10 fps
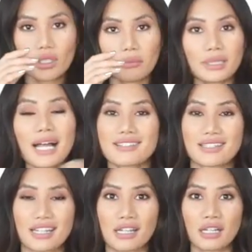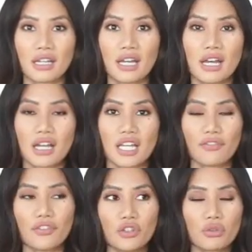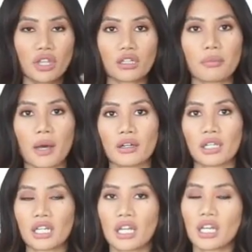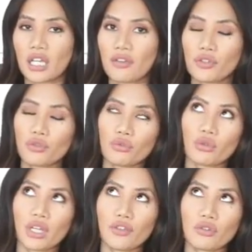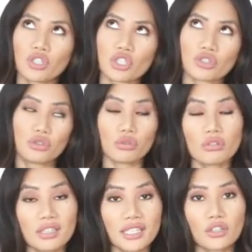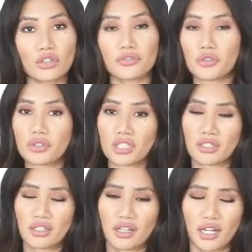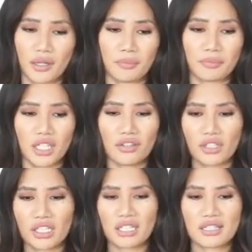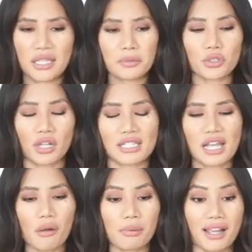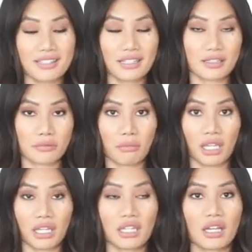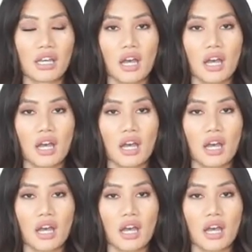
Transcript: plastic. If you think about it, if you could just Google it, or if you could even conceptualize how plastic is made,